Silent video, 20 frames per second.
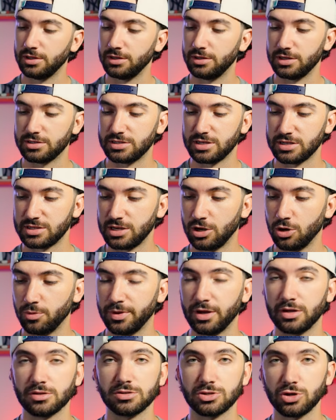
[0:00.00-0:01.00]
This has helped
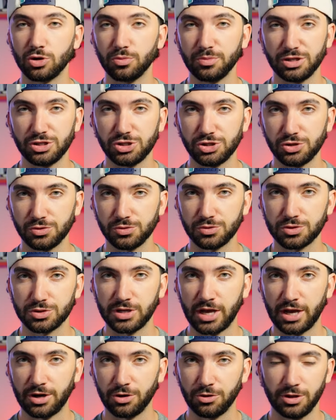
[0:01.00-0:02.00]
me on so many shoots,
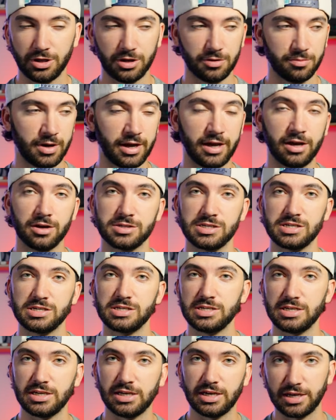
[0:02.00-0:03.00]
not only of my
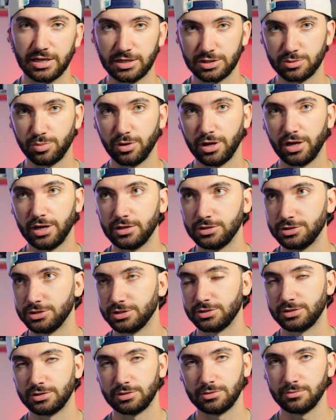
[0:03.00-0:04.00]
LCC gigs, but
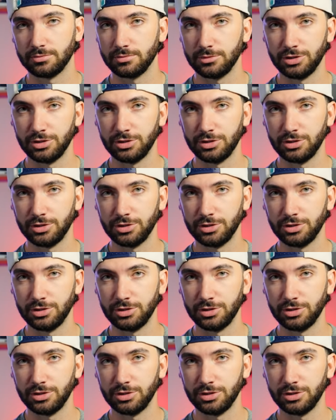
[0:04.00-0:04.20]
just,